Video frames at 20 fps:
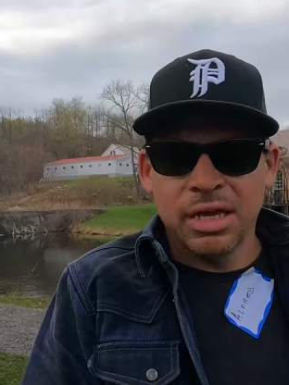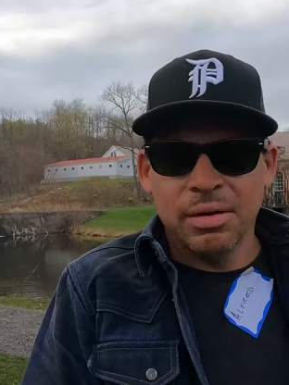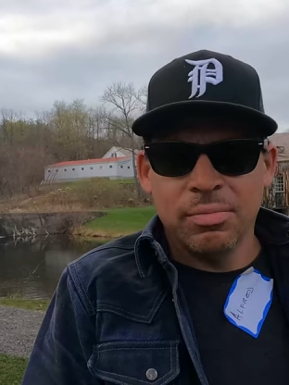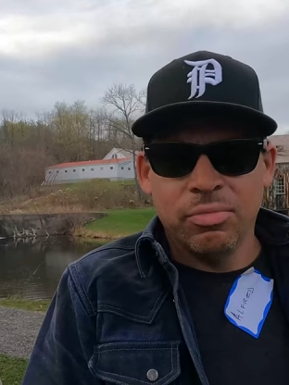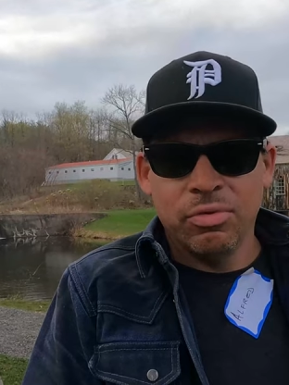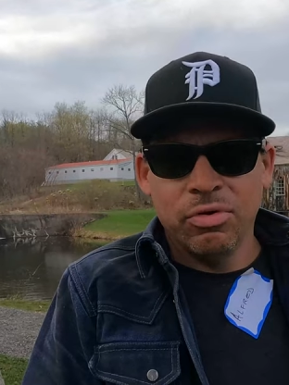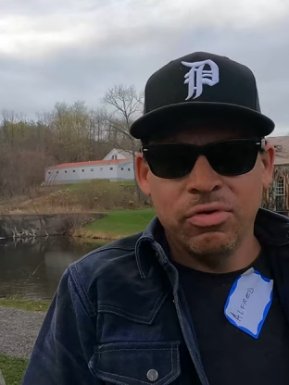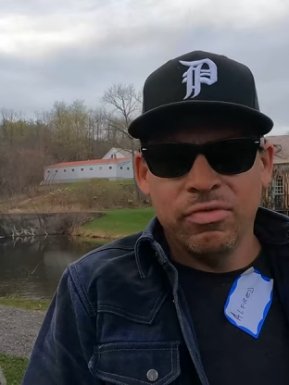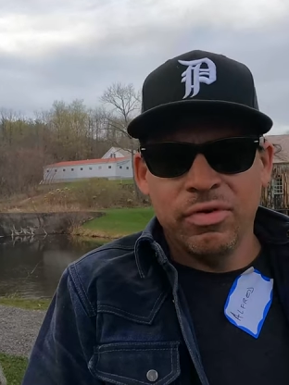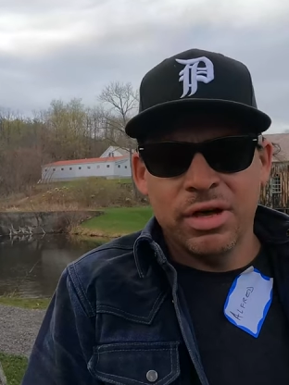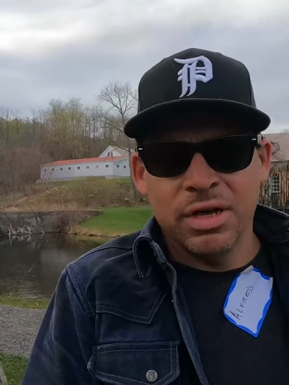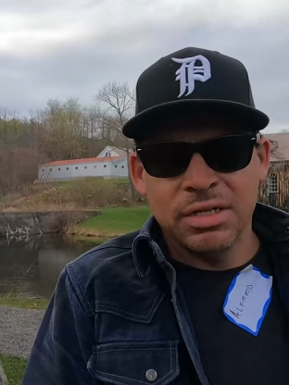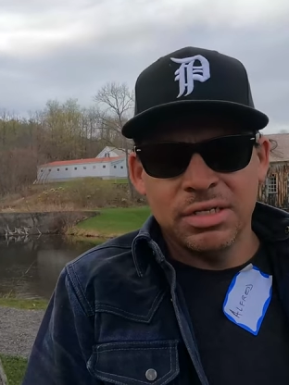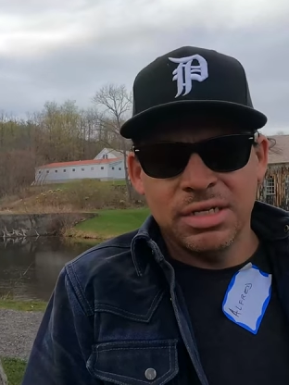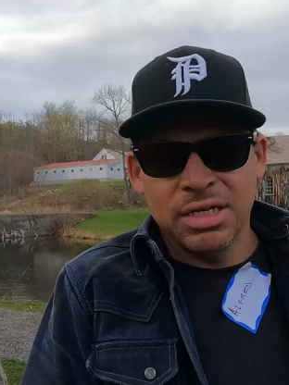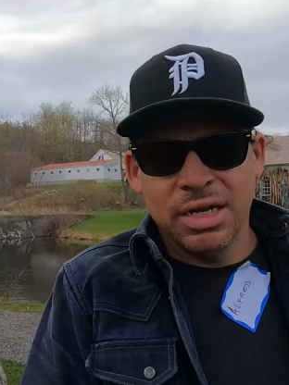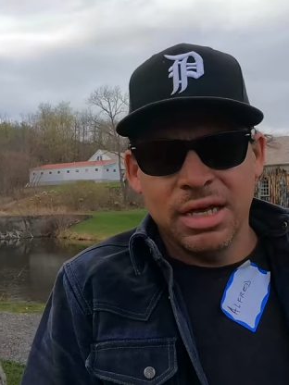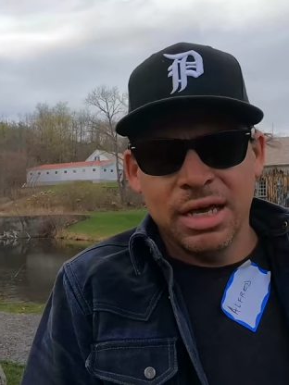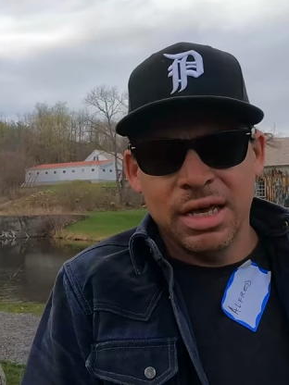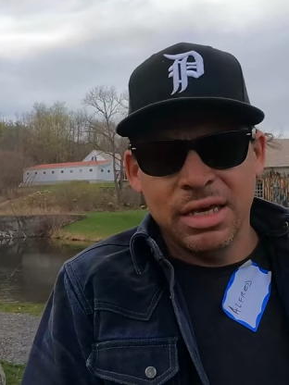can prove
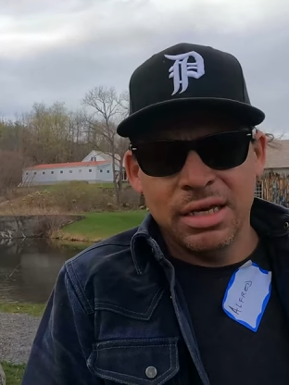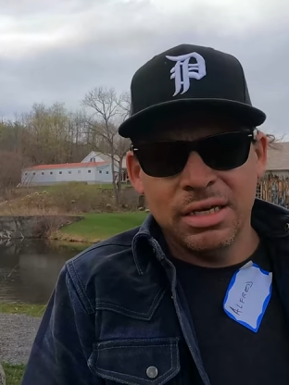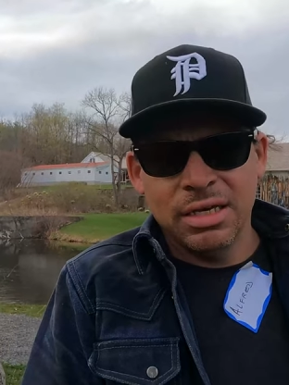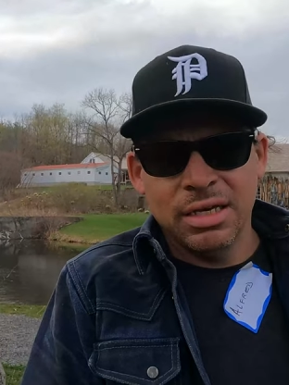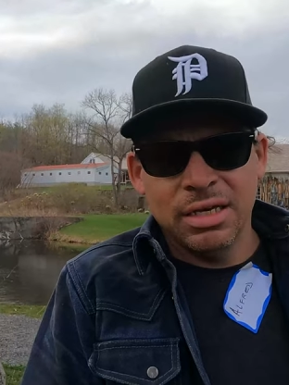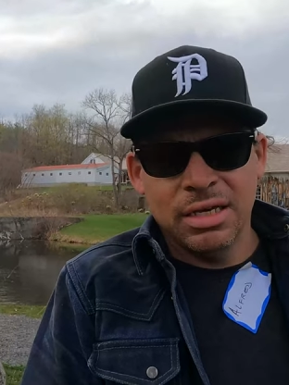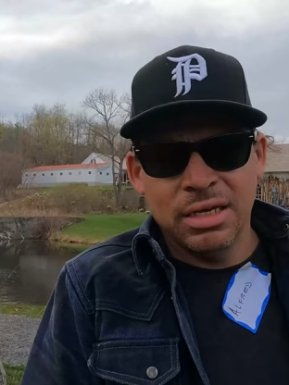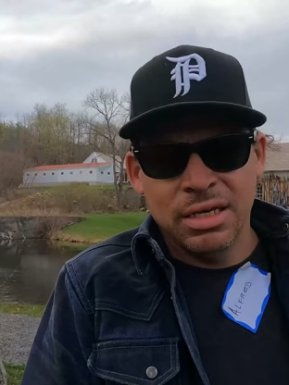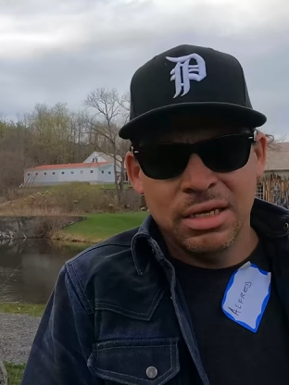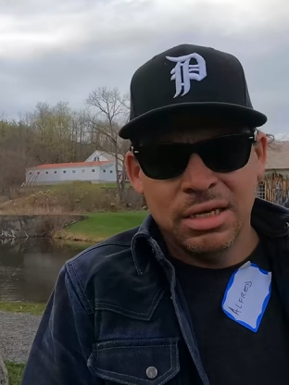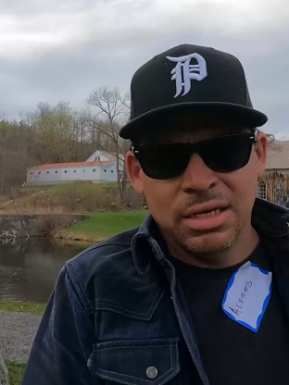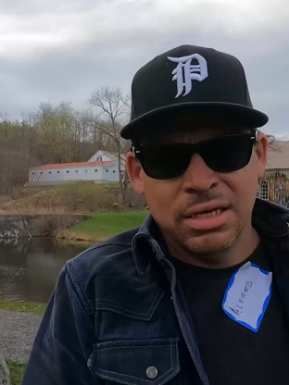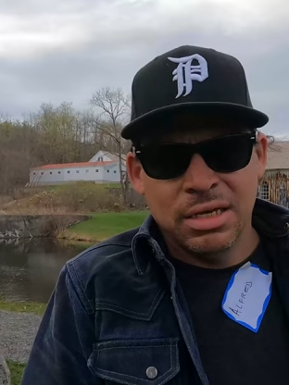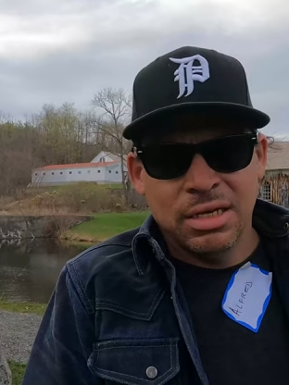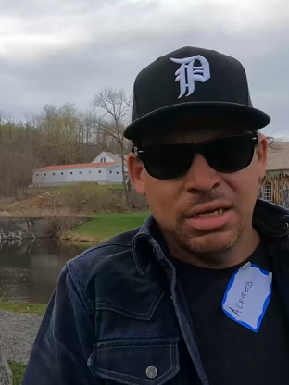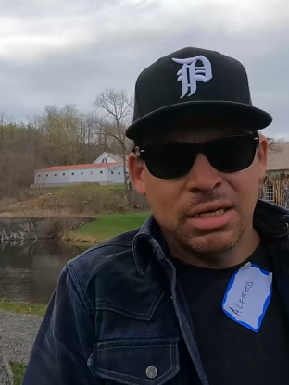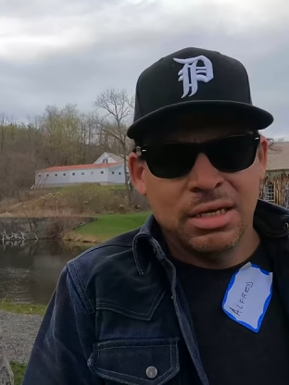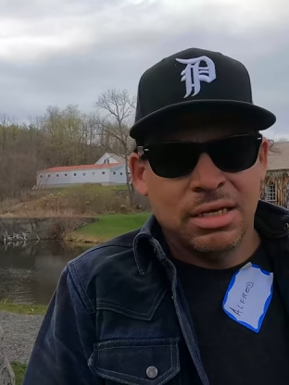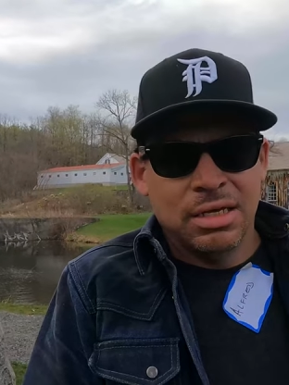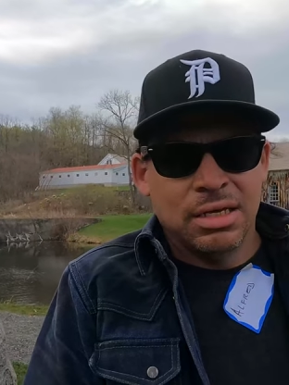on today.
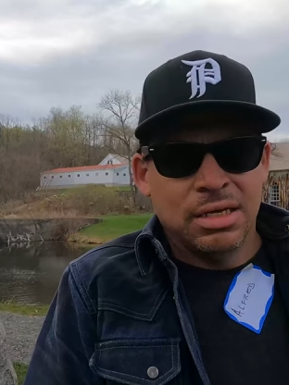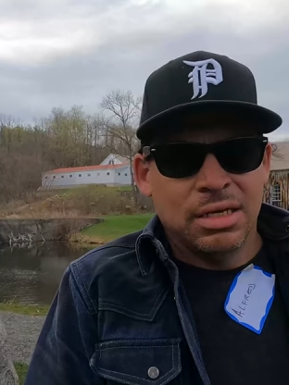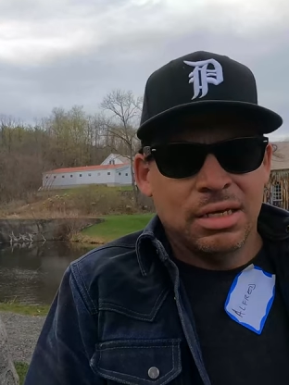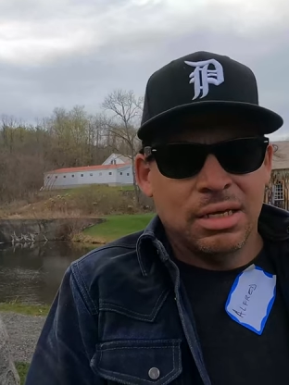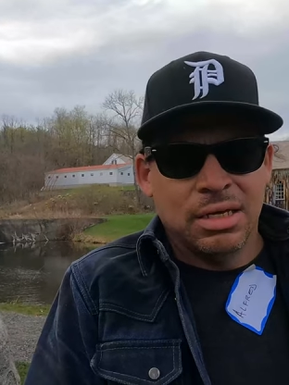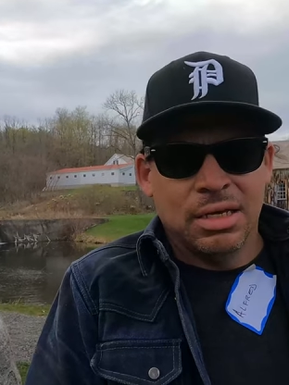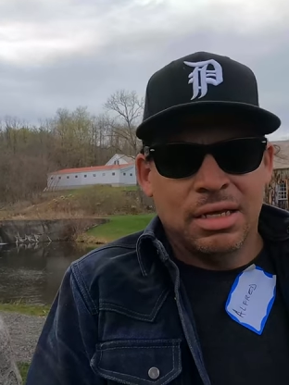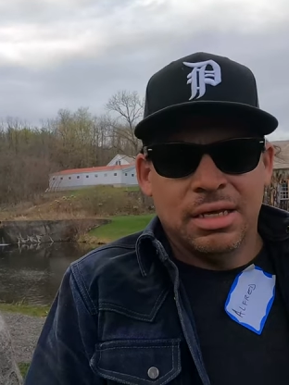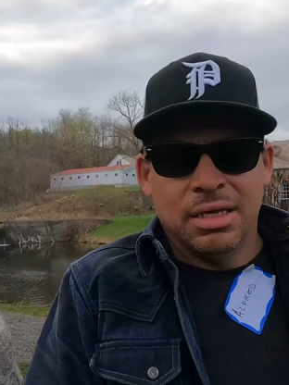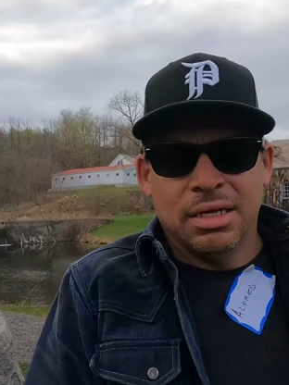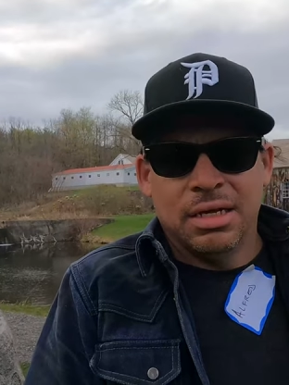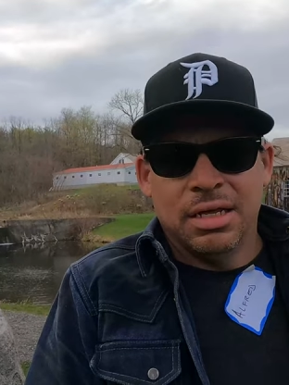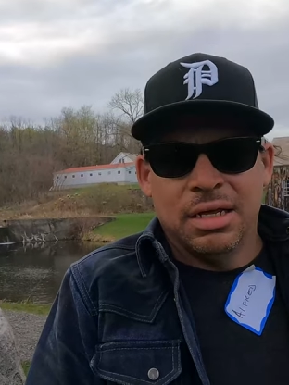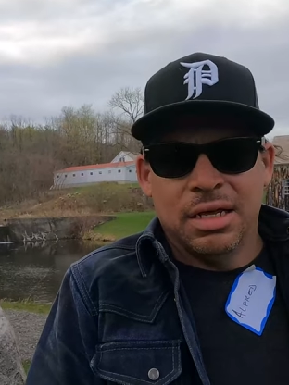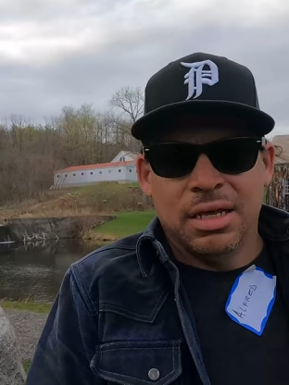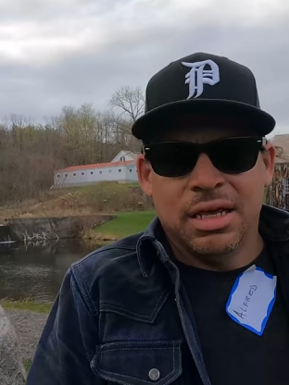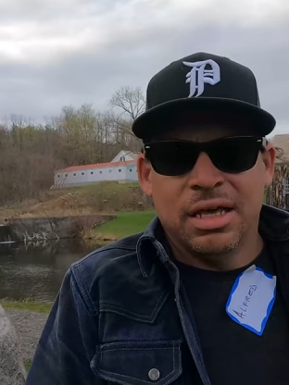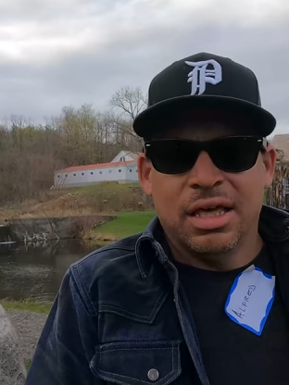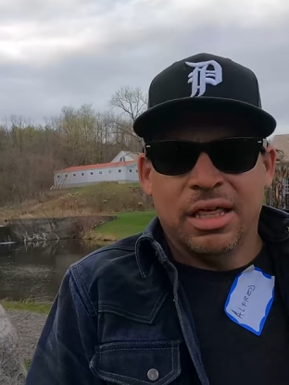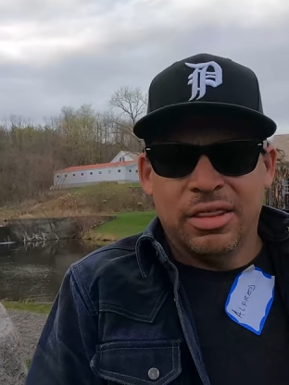And
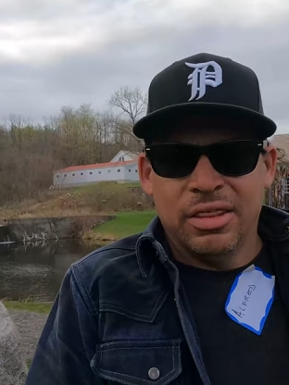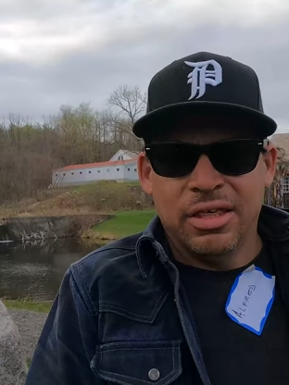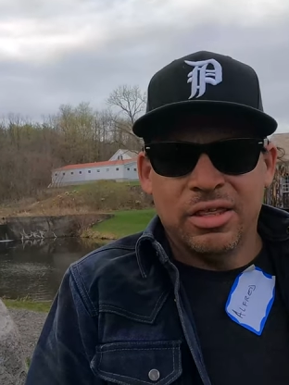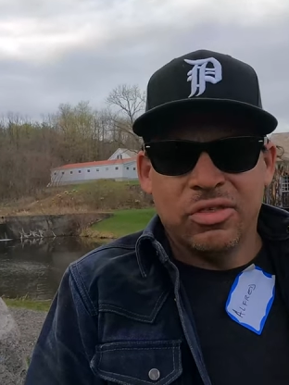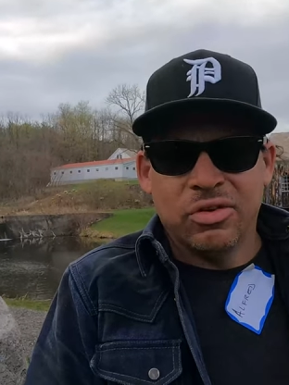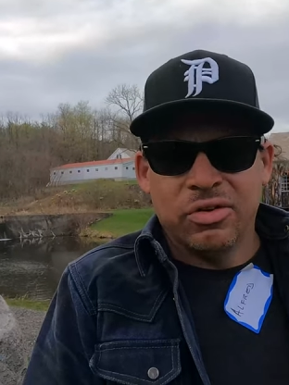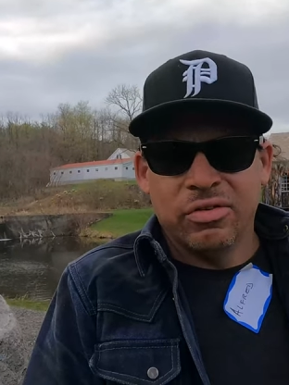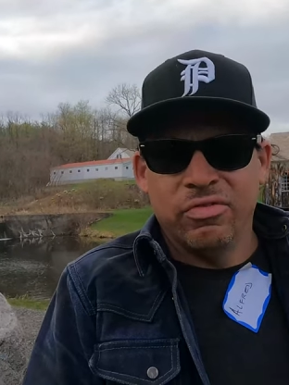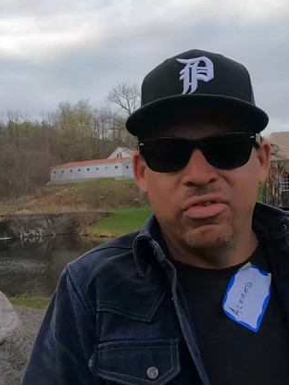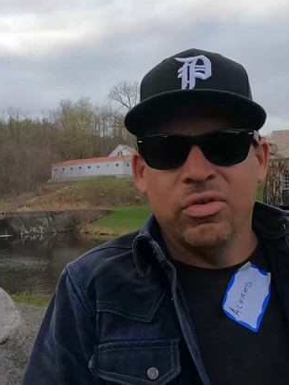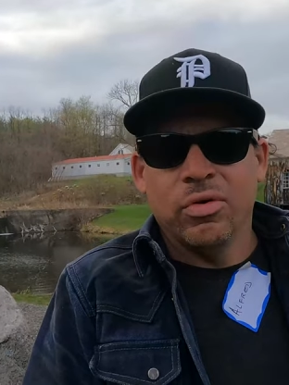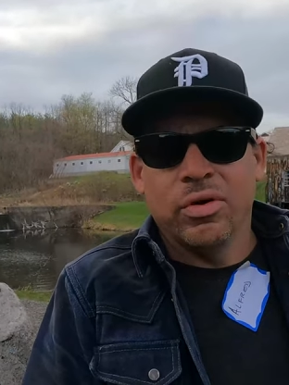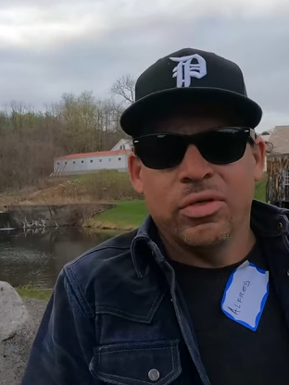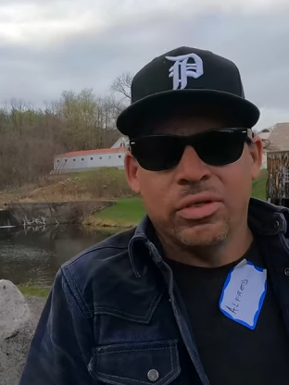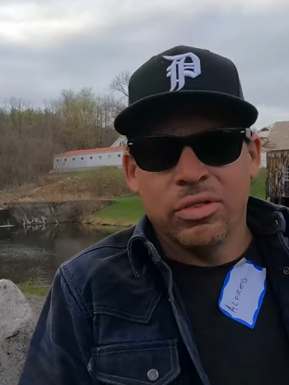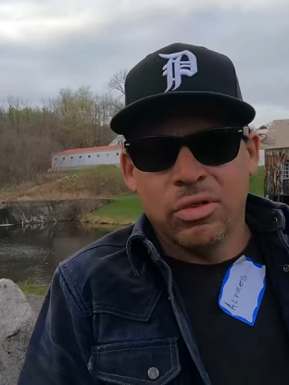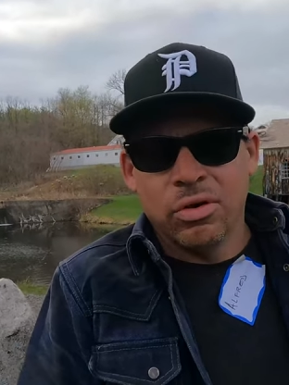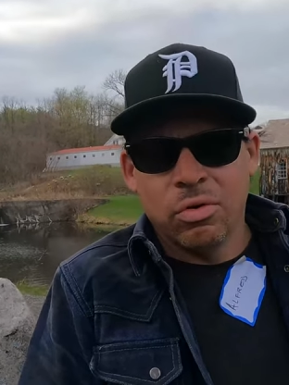uh, I think there are a few other